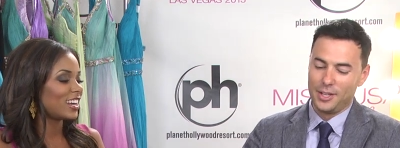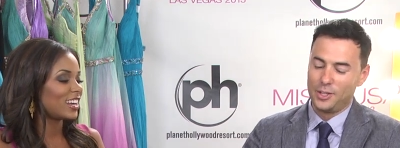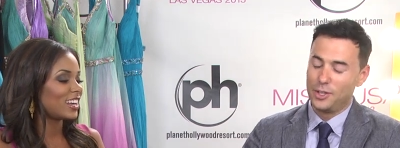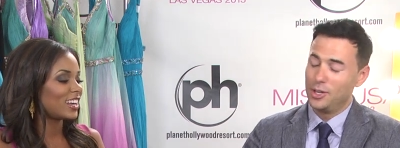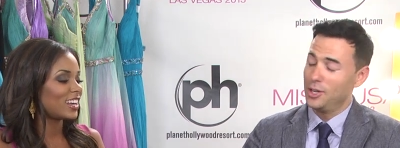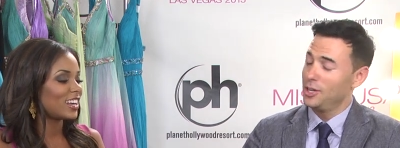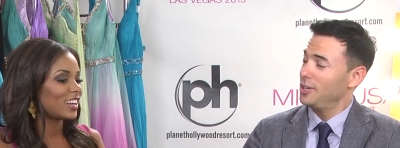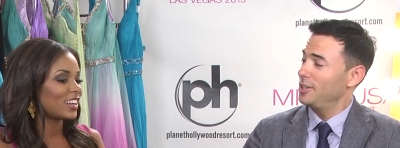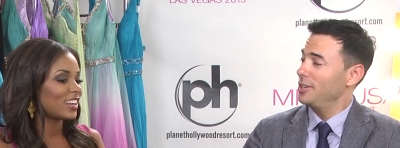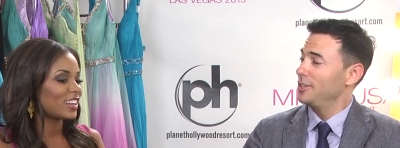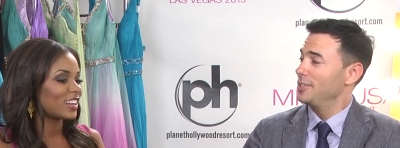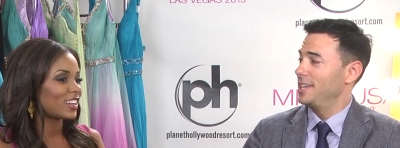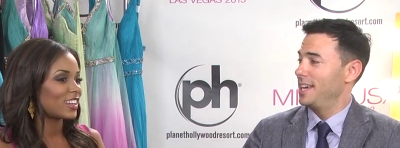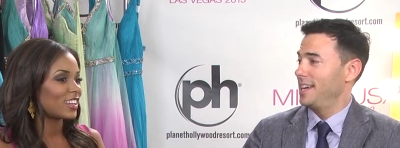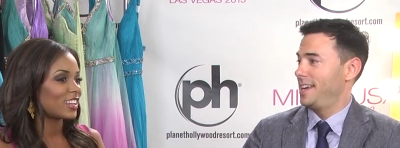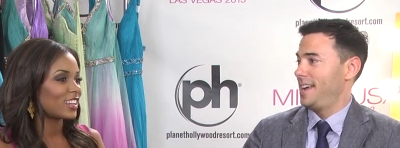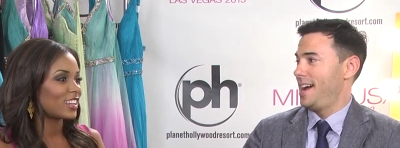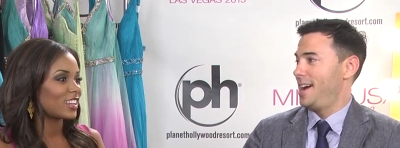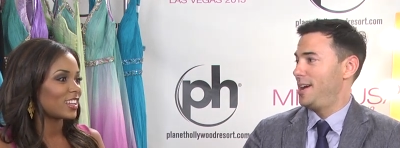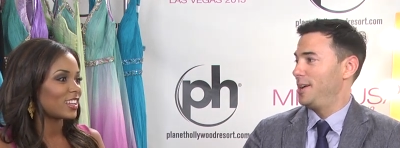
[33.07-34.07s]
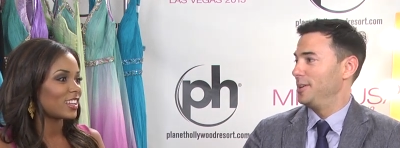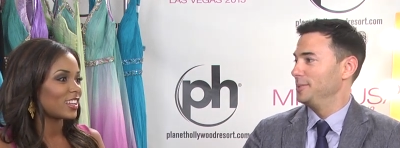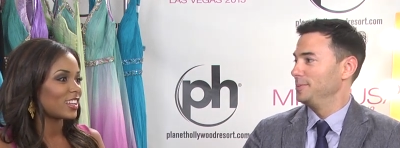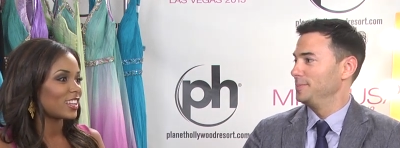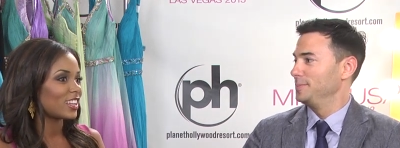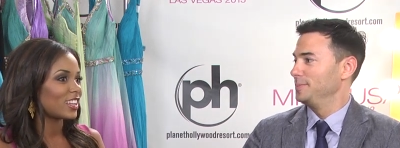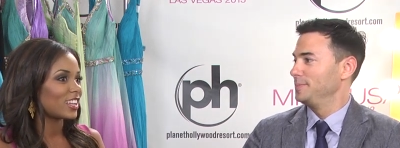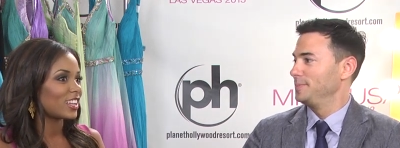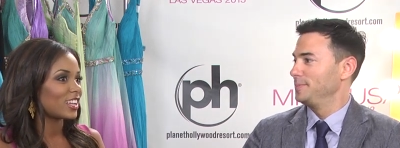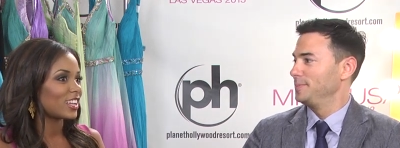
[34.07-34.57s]
Speaker 1: Cook or take out?
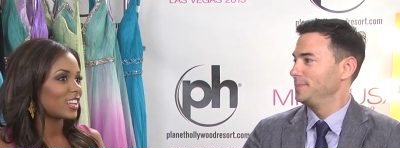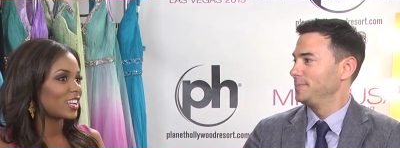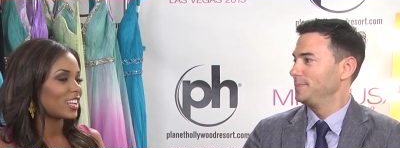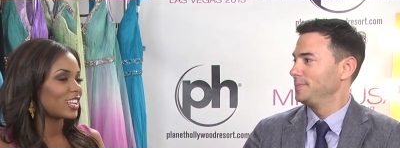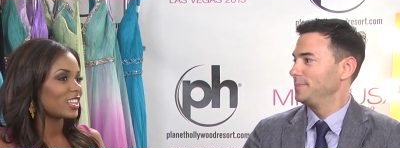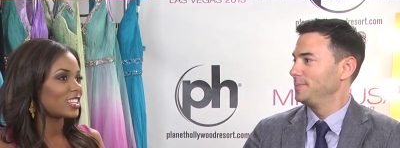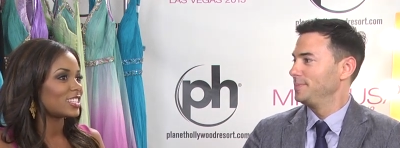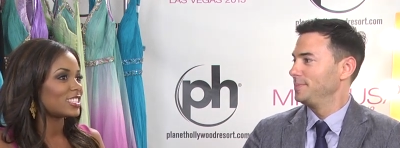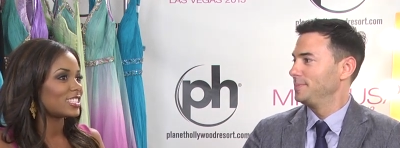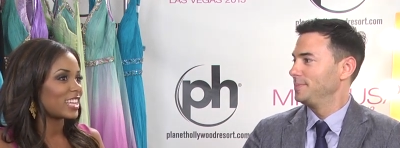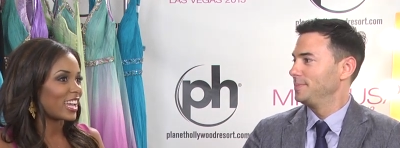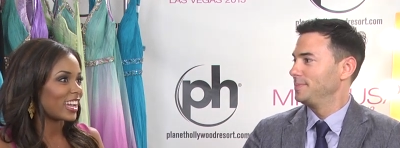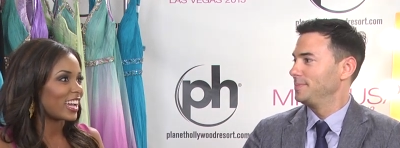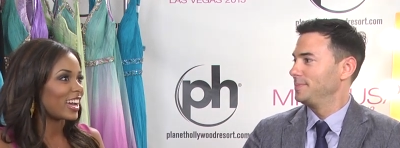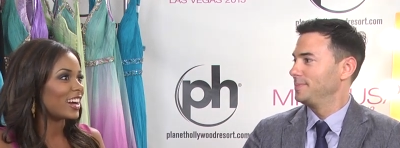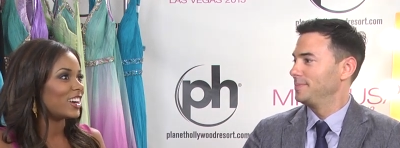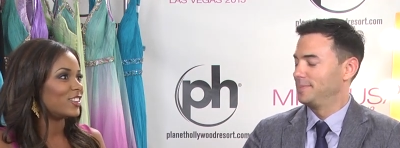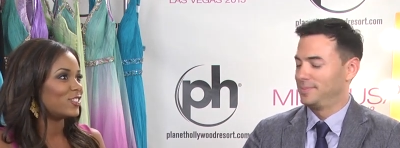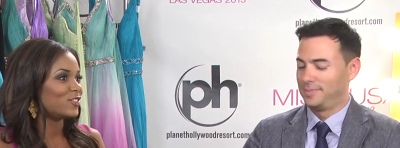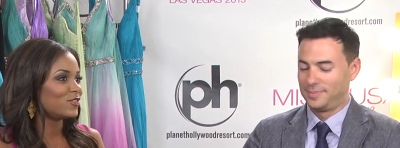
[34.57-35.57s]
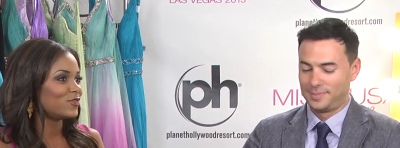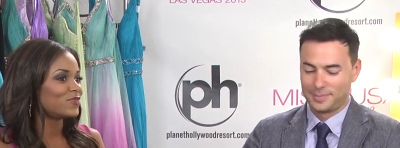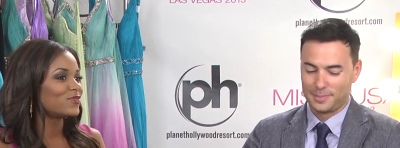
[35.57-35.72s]
Speaker 2: Take out.